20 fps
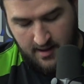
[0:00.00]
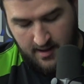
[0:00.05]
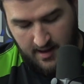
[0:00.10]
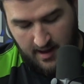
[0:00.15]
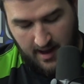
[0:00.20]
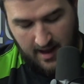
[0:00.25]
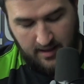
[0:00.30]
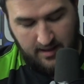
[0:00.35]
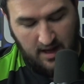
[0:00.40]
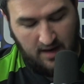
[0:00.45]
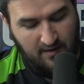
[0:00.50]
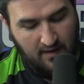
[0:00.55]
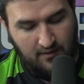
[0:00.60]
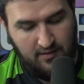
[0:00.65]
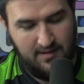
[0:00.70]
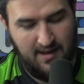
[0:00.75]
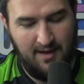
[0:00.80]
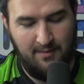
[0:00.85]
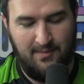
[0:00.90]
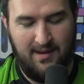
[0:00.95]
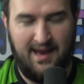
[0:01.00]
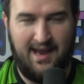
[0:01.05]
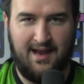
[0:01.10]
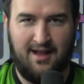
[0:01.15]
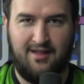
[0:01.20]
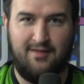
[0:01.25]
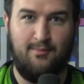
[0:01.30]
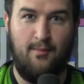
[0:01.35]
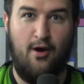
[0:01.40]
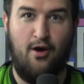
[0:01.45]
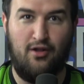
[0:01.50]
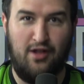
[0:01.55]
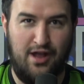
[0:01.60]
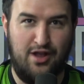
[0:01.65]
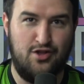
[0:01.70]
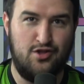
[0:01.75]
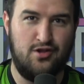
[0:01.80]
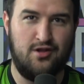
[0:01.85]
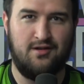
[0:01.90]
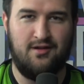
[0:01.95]
instead of everything being a small
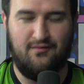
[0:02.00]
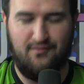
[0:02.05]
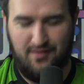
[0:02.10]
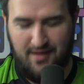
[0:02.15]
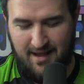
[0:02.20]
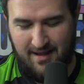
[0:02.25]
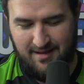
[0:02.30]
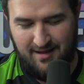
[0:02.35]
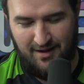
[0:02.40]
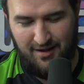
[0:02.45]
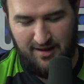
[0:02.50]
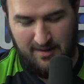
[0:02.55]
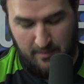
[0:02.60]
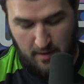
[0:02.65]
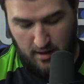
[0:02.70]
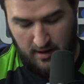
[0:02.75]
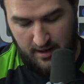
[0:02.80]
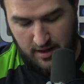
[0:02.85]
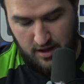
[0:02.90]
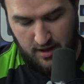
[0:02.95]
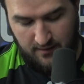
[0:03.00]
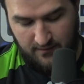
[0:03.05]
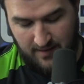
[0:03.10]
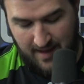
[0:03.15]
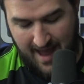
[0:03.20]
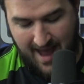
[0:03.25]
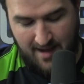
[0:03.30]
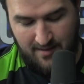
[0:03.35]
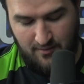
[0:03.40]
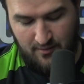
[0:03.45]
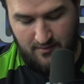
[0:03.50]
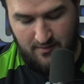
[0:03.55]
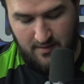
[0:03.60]
engine of this and a small engine of that.